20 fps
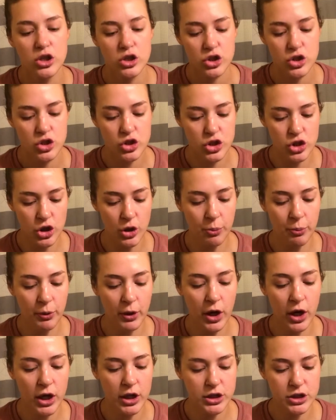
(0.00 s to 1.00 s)

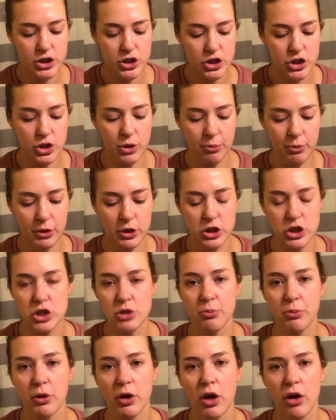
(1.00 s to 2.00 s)
super super
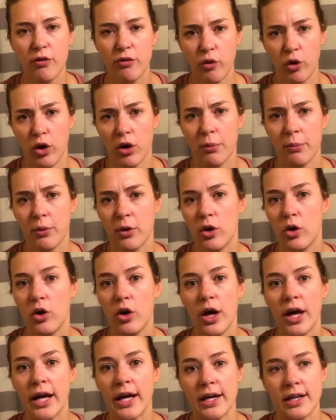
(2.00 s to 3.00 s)
duper affordable
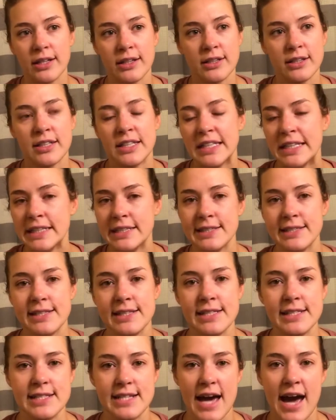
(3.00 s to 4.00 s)
and
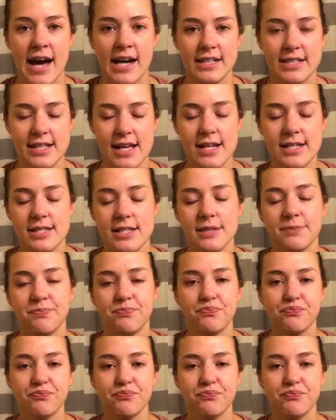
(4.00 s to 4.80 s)
easy to access.